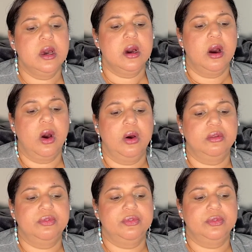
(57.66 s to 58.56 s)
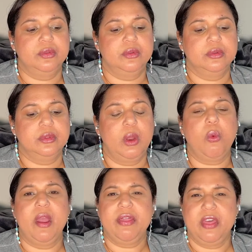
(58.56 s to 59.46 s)
of the
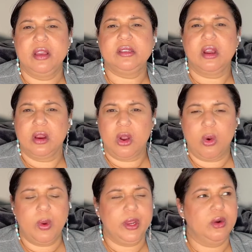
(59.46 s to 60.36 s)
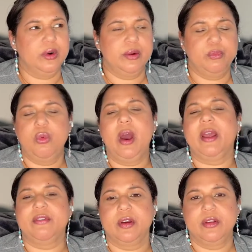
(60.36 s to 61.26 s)
way things are going or
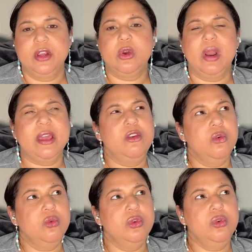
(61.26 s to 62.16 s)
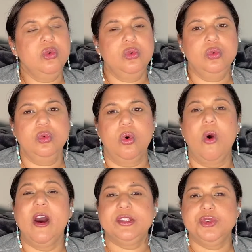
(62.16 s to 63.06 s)
whatever, you
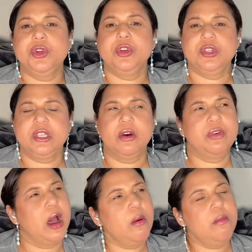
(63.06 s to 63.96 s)
question yourself, how